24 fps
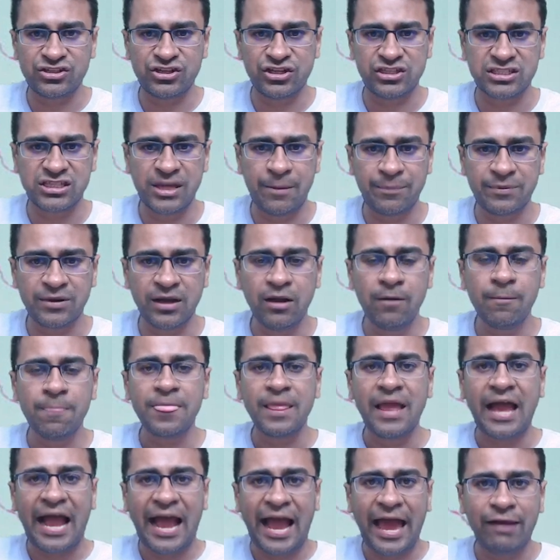septa,
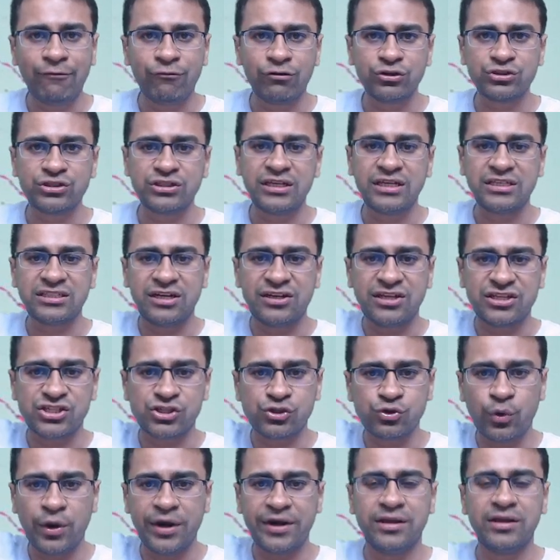and what you see is a
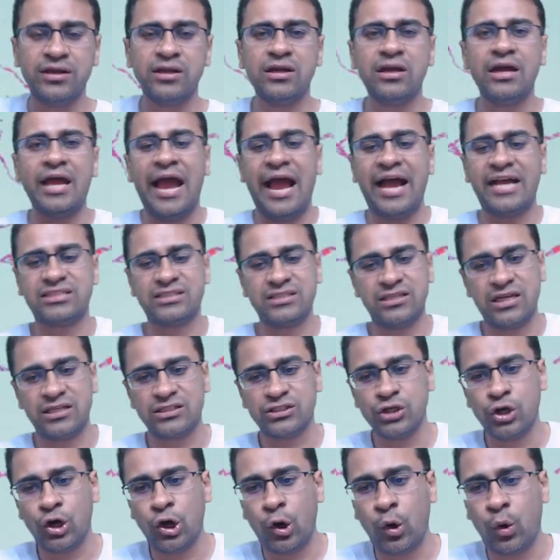destroyed acinus
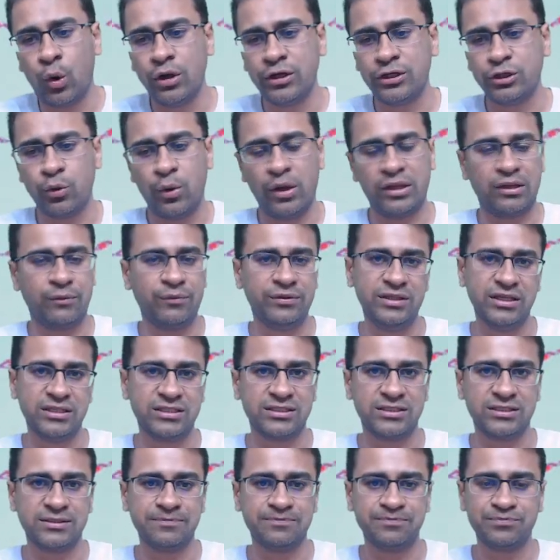all together with
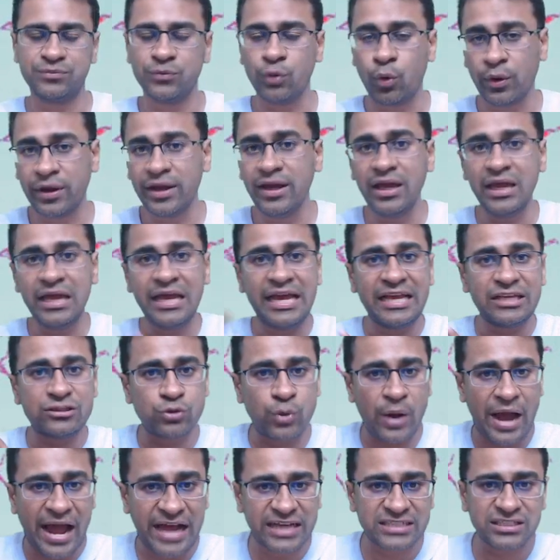this. Okay, so
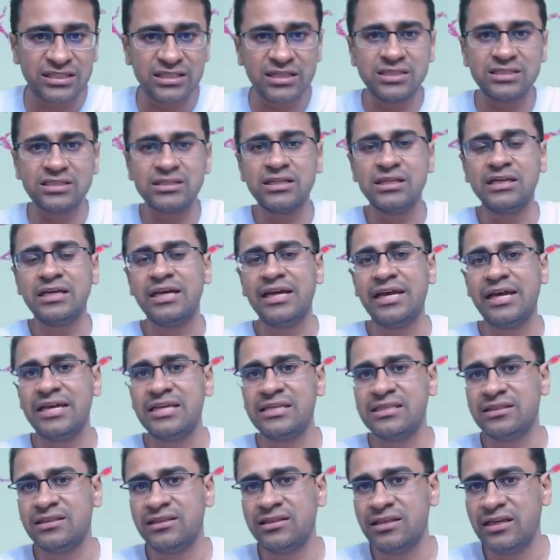acinus
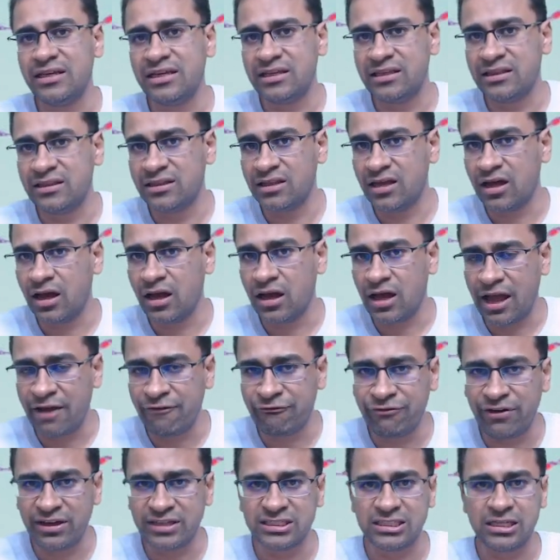in the
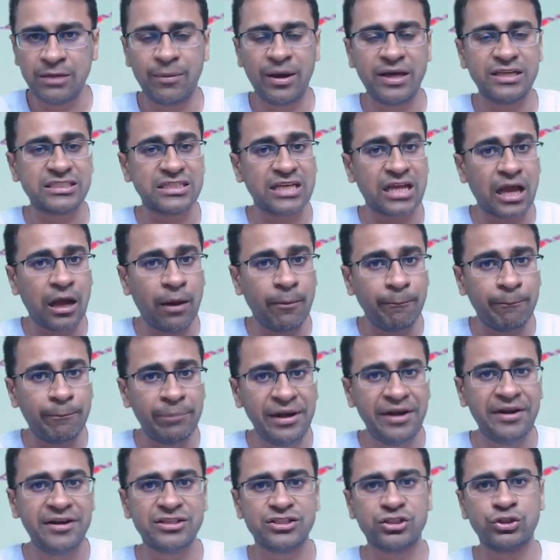emphysema is completely
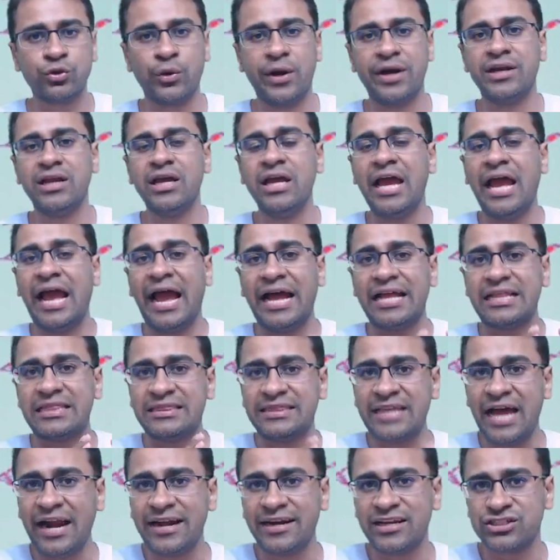destroyed, and
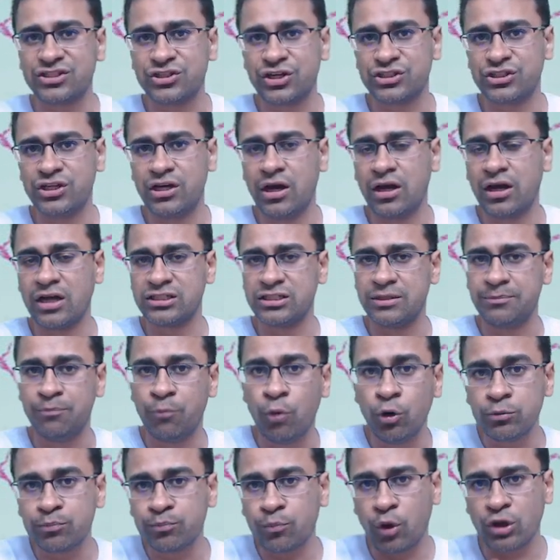that destruction occurs in
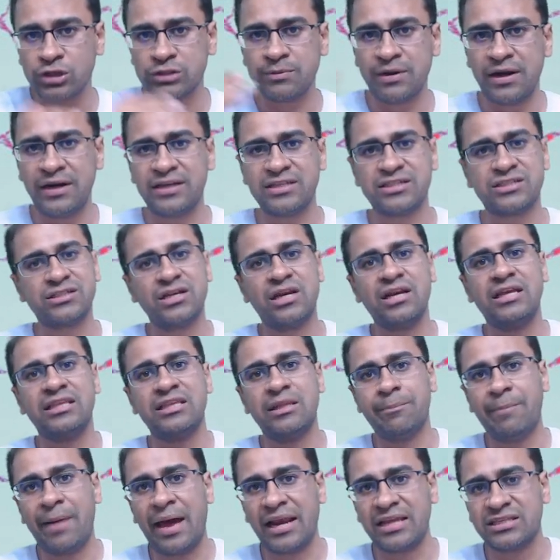both proximal and distal in the
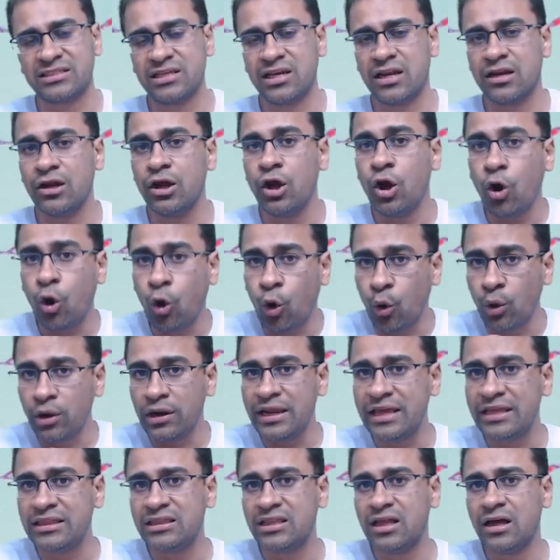panacinar, only
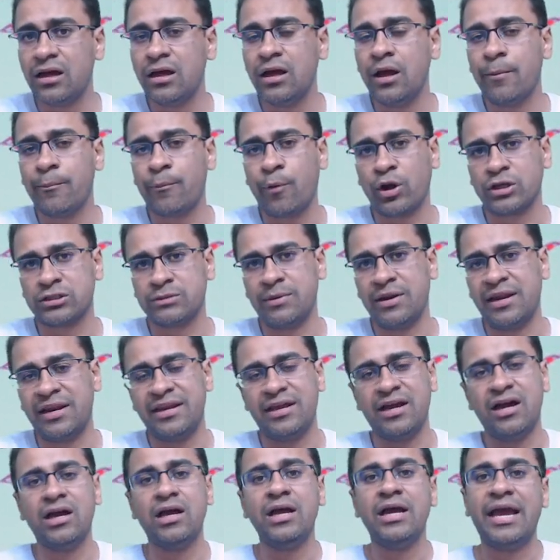in the proximal area
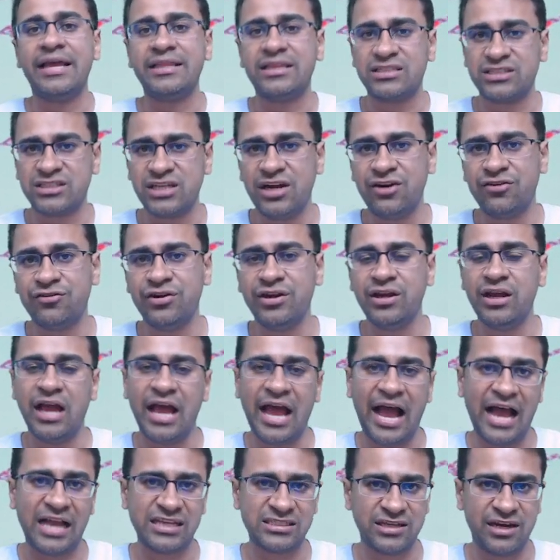in the centri
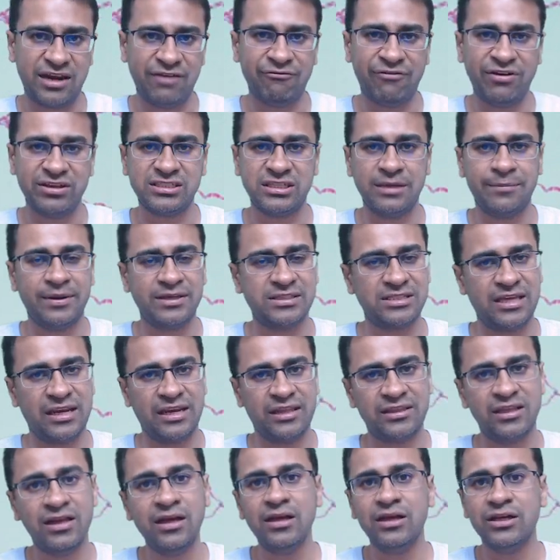as an emphysema seen in
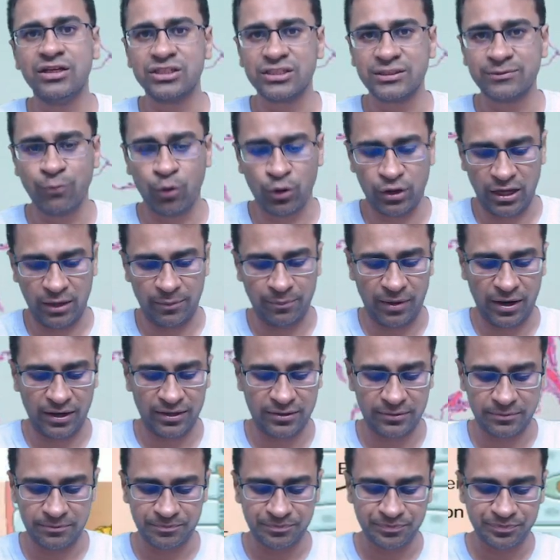the smoking part.
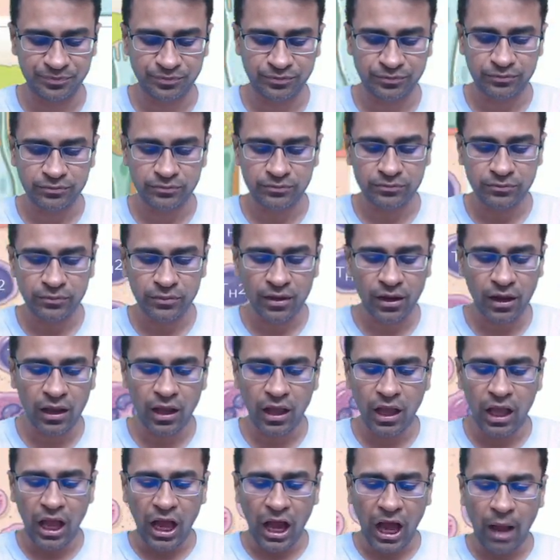
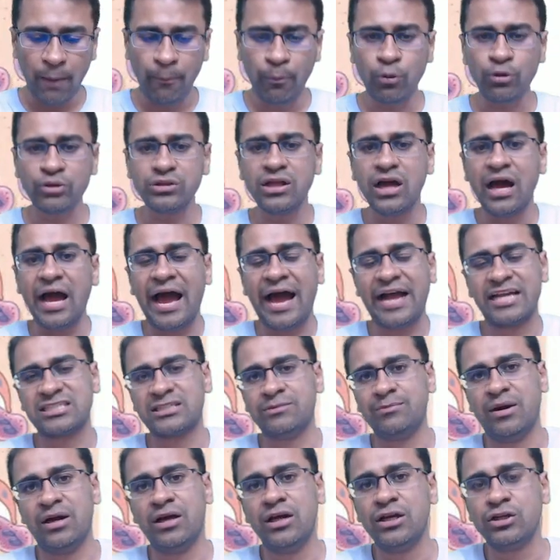About the
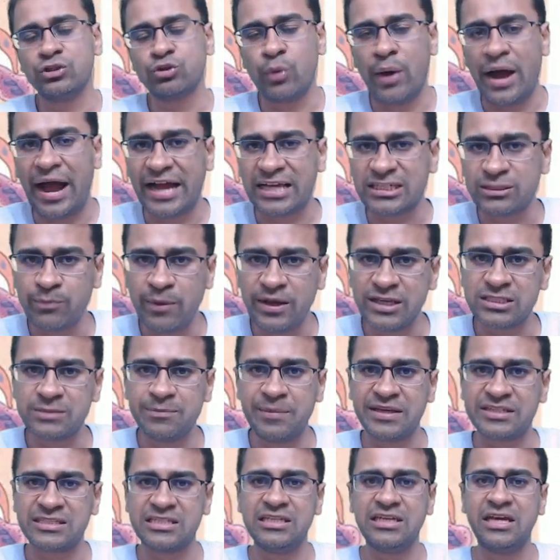asthma, so asthma is
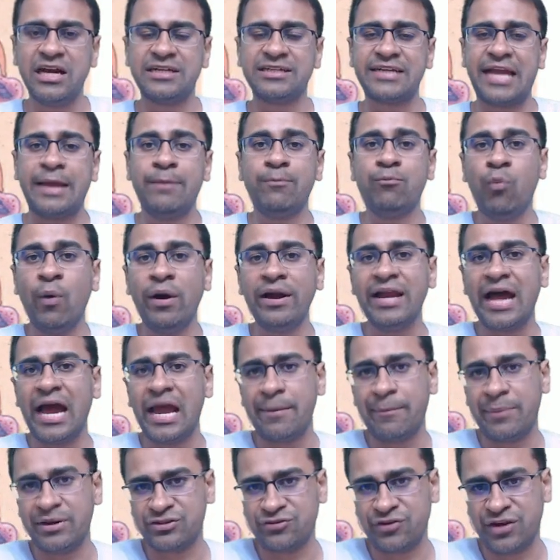basically a type 1
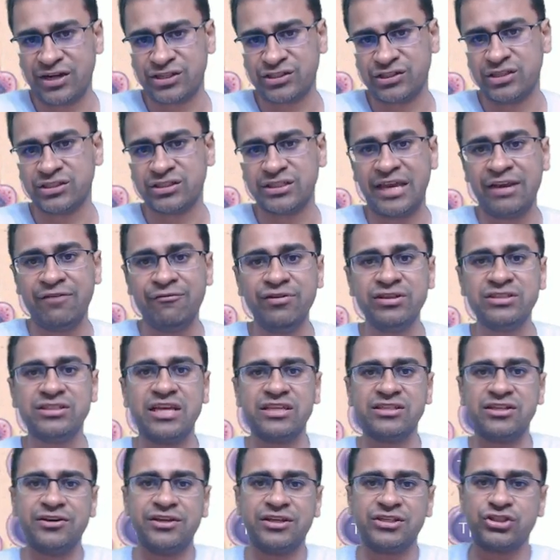hyperreactions in which there's a
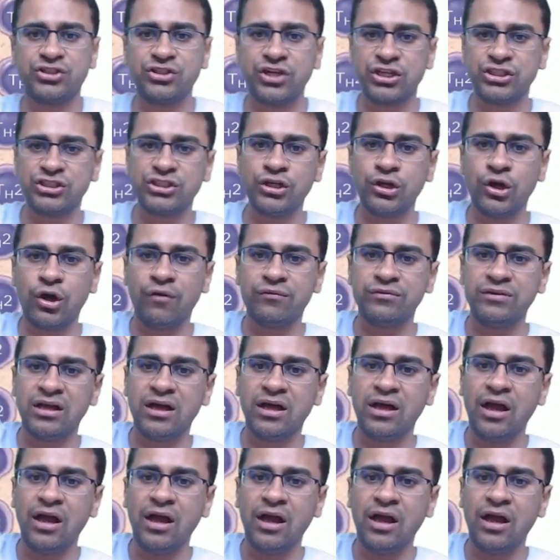destruction of the